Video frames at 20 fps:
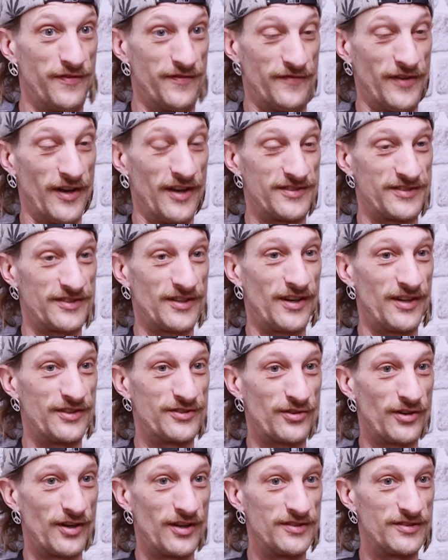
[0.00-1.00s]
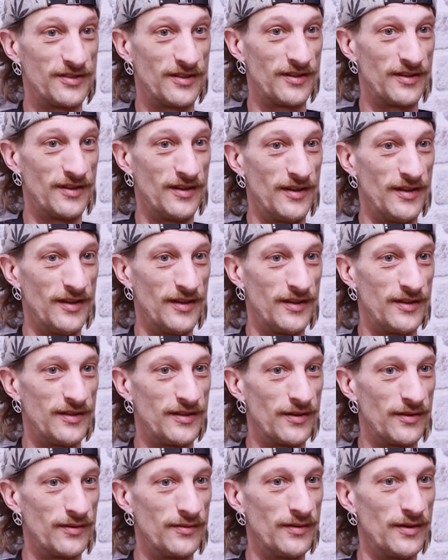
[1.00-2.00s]
first started trying to, you
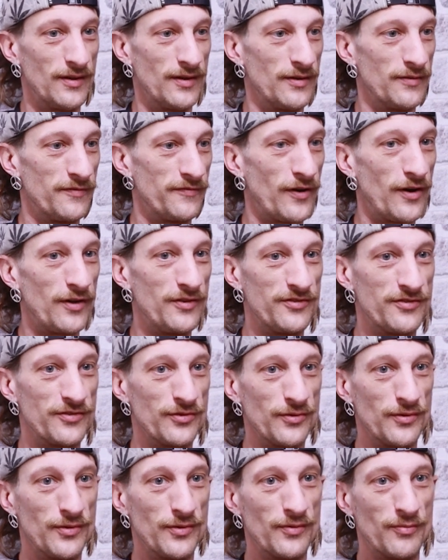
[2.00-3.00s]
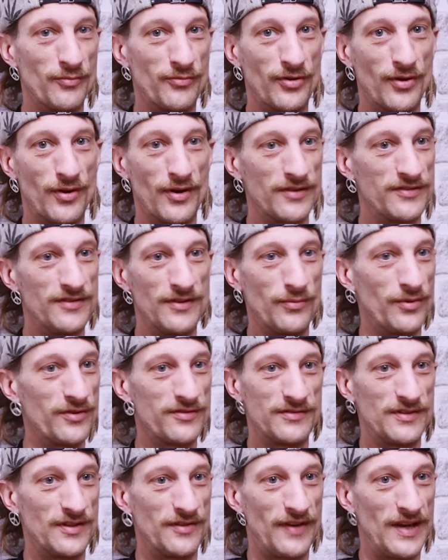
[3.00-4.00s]
know, find soil and products, it
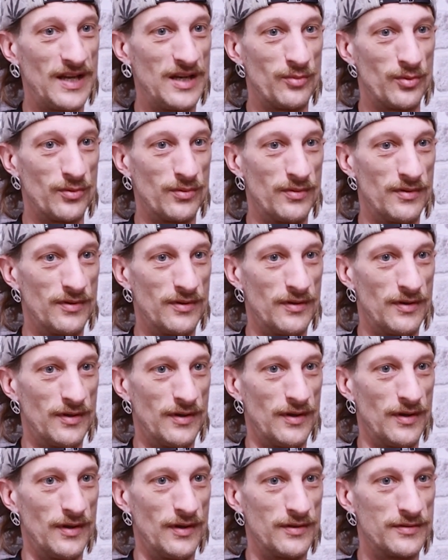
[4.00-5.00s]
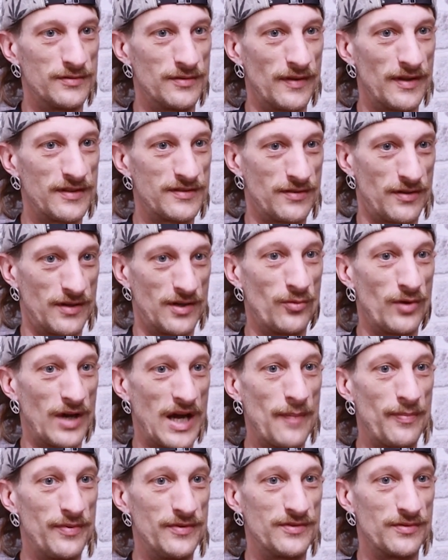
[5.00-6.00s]
wasn't available. So that's kind of what
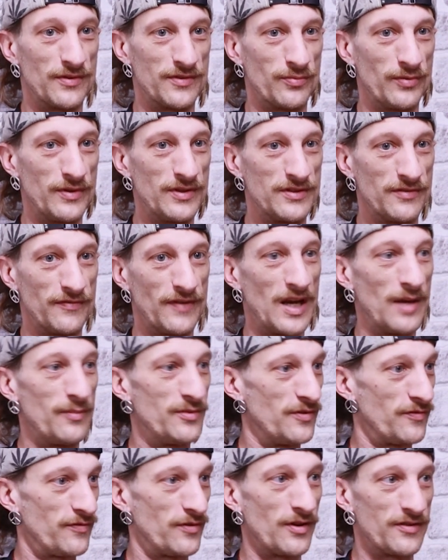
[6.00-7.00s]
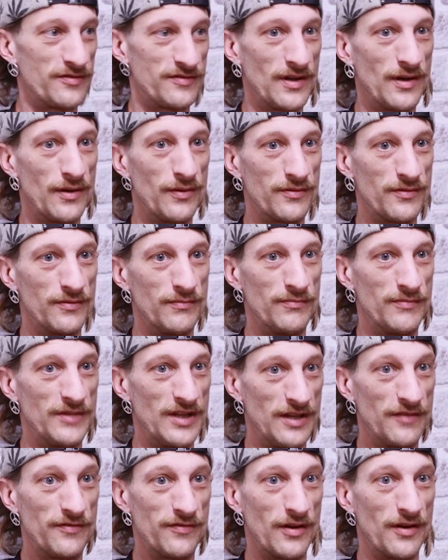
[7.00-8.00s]
happened to us. We developed it for ourselves and
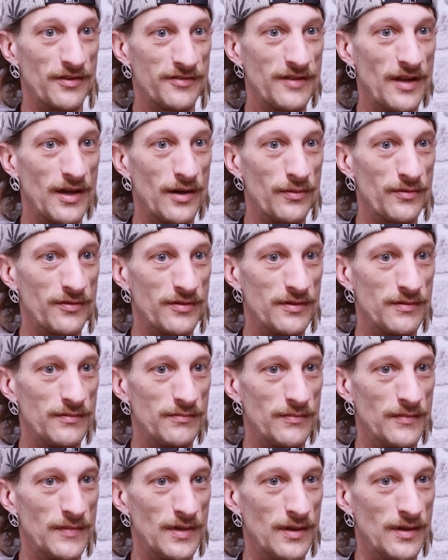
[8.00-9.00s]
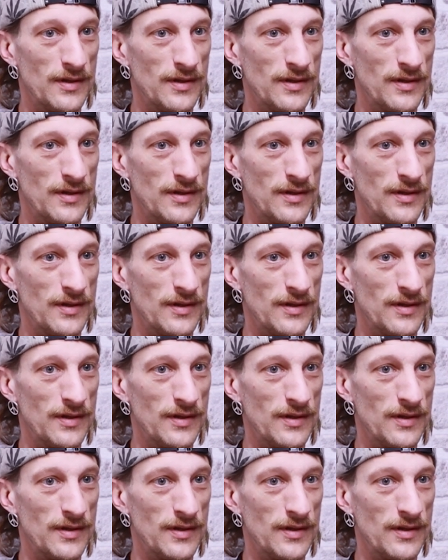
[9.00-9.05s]
did it for ourselves and